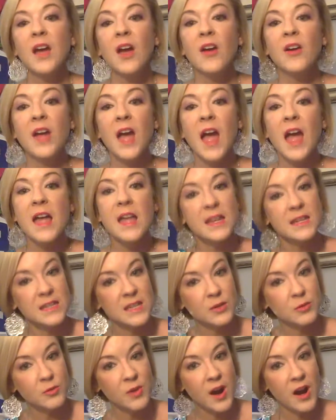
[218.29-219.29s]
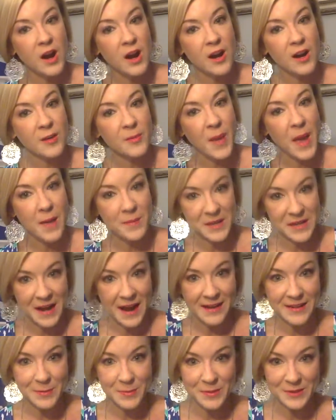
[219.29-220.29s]
okay, it didn't work, pay me
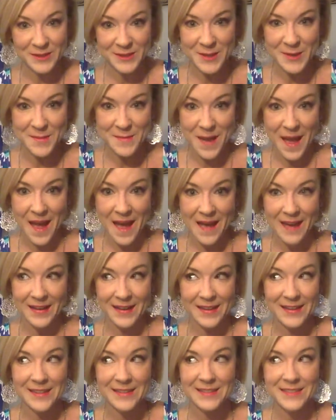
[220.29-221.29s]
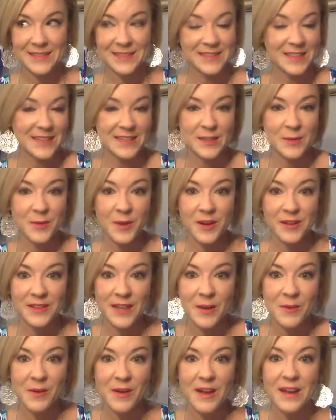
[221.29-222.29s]
90% back. It doesn't work
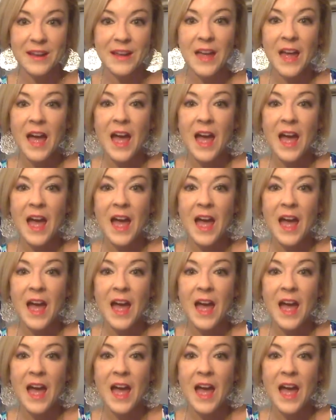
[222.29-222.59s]
that way.